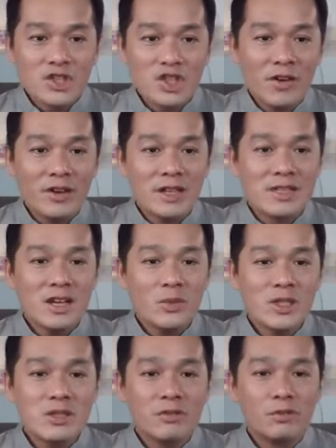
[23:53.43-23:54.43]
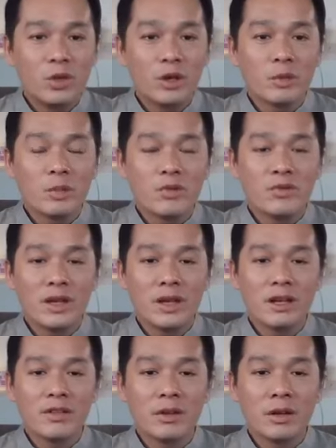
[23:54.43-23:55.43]
Sharon, is there a way to avoid or
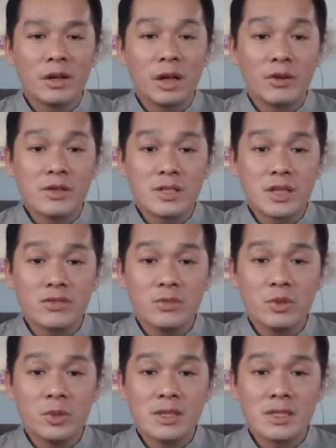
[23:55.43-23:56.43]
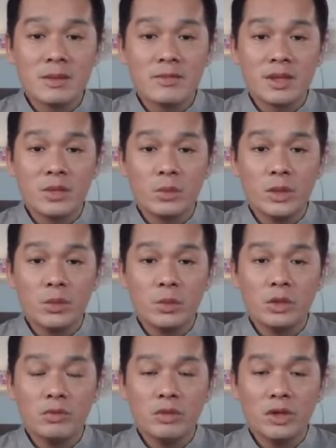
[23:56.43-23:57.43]
prevent ourselves from doing something we
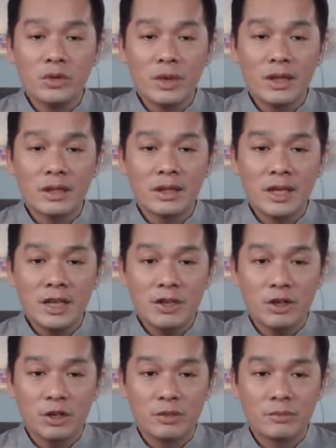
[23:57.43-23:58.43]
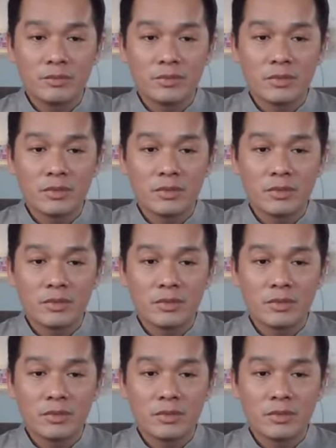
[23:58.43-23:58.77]
will regret later?